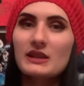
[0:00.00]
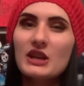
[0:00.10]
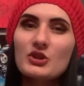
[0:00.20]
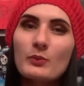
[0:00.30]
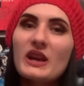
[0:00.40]

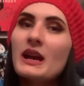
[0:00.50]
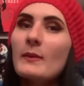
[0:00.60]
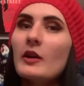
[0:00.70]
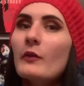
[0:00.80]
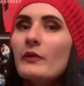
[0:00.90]
each being
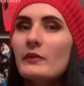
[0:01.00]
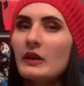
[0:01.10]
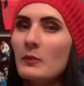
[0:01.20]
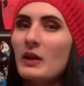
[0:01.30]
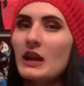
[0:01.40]
about
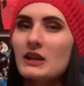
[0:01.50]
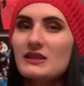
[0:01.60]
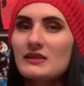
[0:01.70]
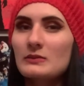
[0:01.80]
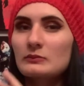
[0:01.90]
50
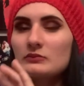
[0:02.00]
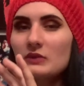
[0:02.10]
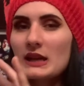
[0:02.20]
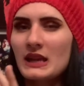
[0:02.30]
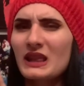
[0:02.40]
minutes,
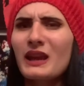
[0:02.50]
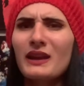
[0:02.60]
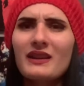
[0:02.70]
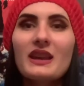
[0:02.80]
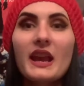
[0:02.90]
I
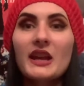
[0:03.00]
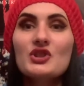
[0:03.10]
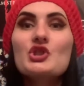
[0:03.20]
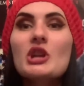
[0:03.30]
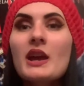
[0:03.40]
think,
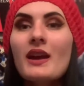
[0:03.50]
each.